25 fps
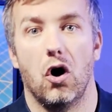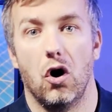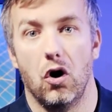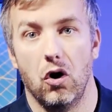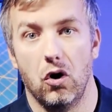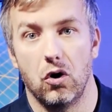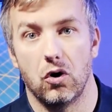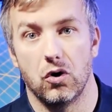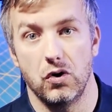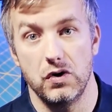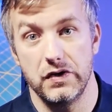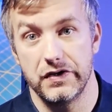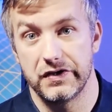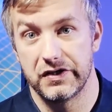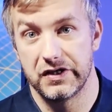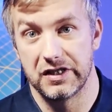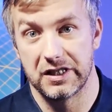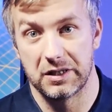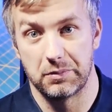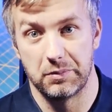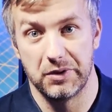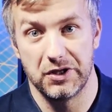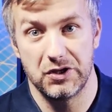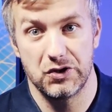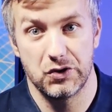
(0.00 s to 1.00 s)
or
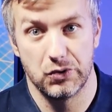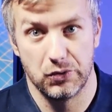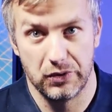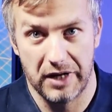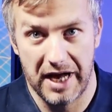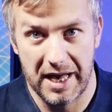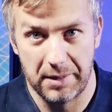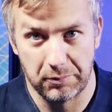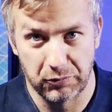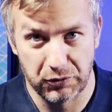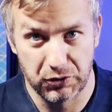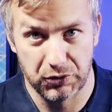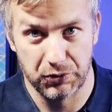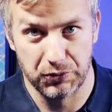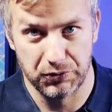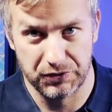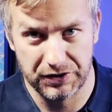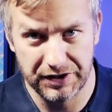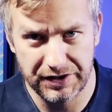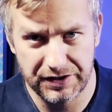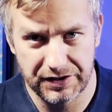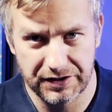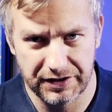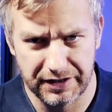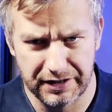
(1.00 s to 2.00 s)
ZigBee two M Q
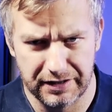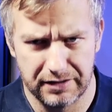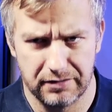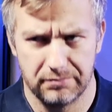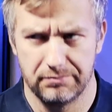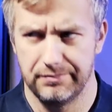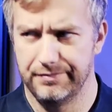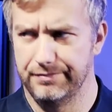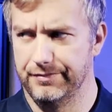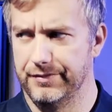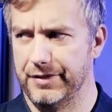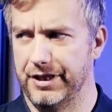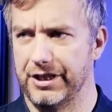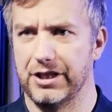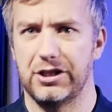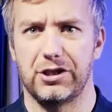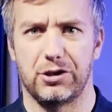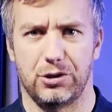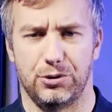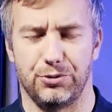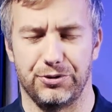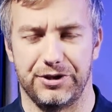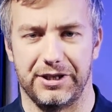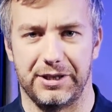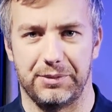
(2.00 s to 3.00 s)
T T.
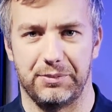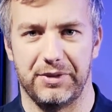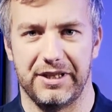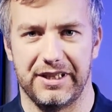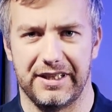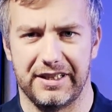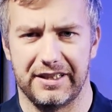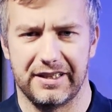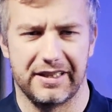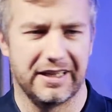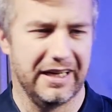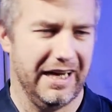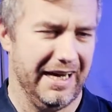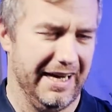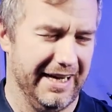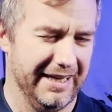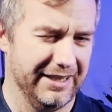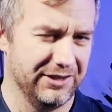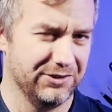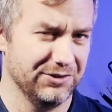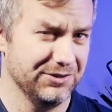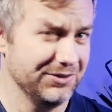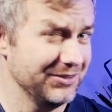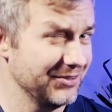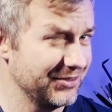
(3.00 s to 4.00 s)
Including me. I
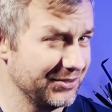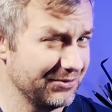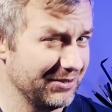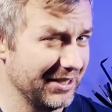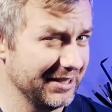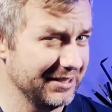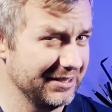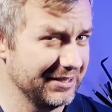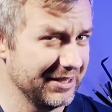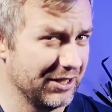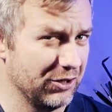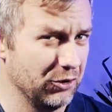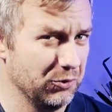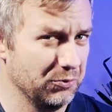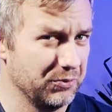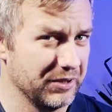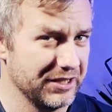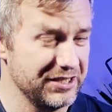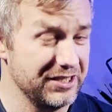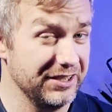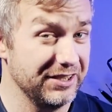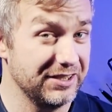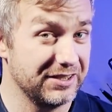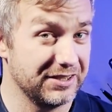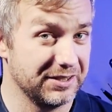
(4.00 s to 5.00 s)
do not run the Home
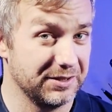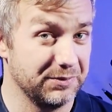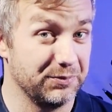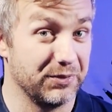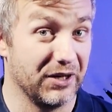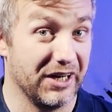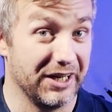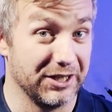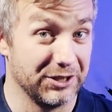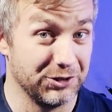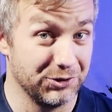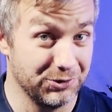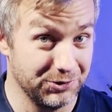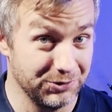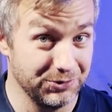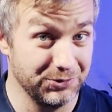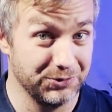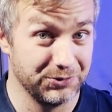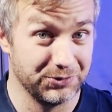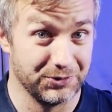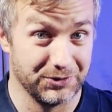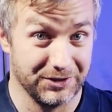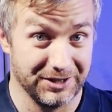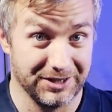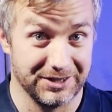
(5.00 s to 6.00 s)
Assistant, but I
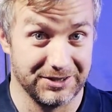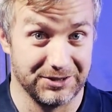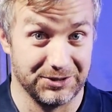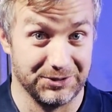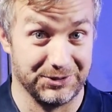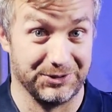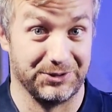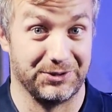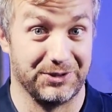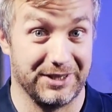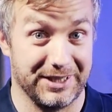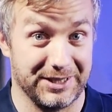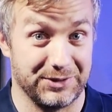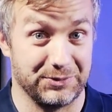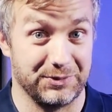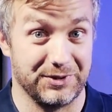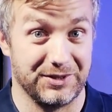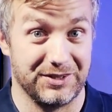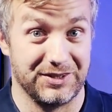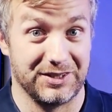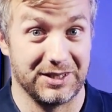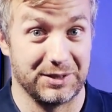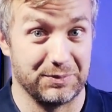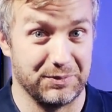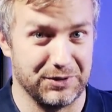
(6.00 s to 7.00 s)
do run Node-RED
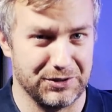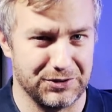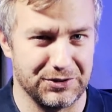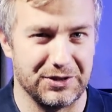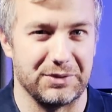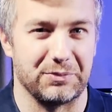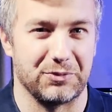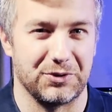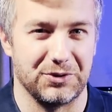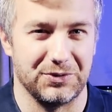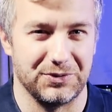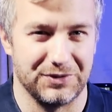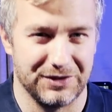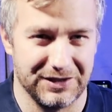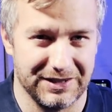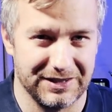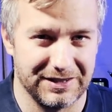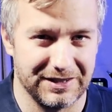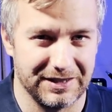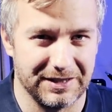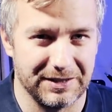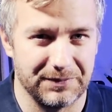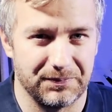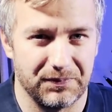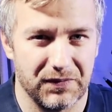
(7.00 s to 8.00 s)
with ZigBee two M Q T
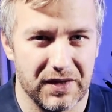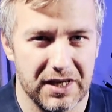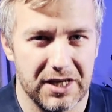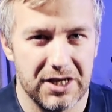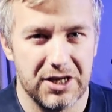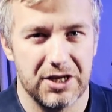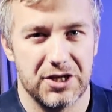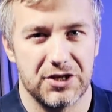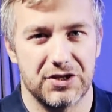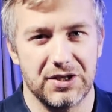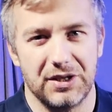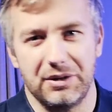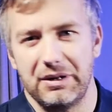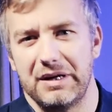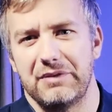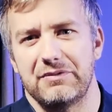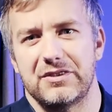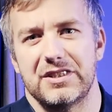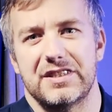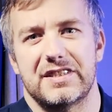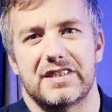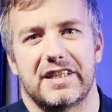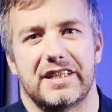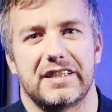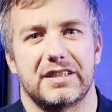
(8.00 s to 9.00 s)
T. So I've
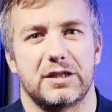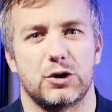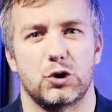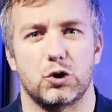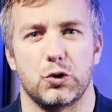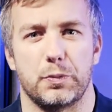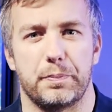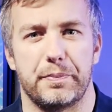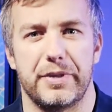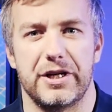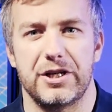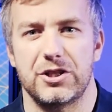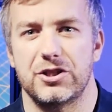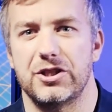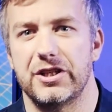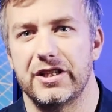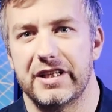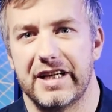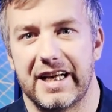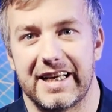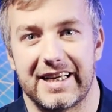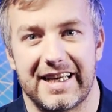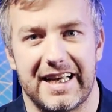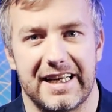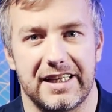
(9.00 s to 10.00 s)
decided to pitch
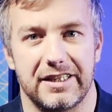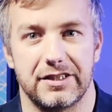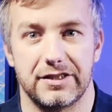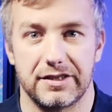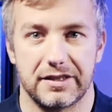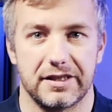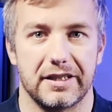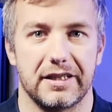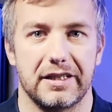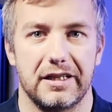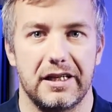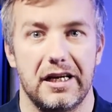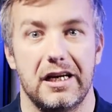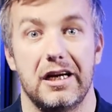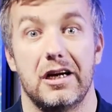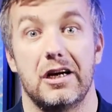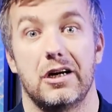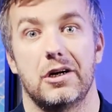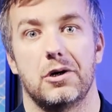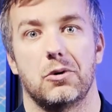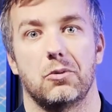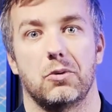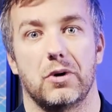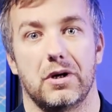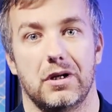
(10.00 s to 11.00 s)
it against the,
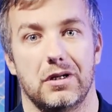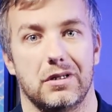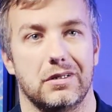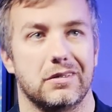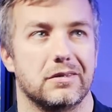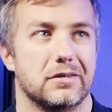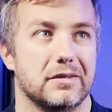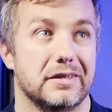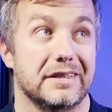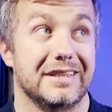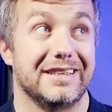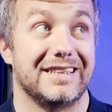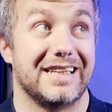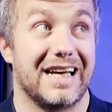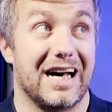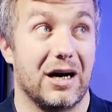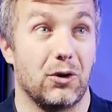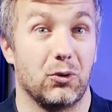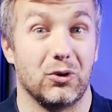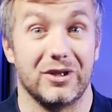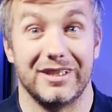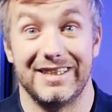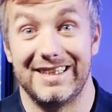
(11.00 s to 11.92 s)
well, now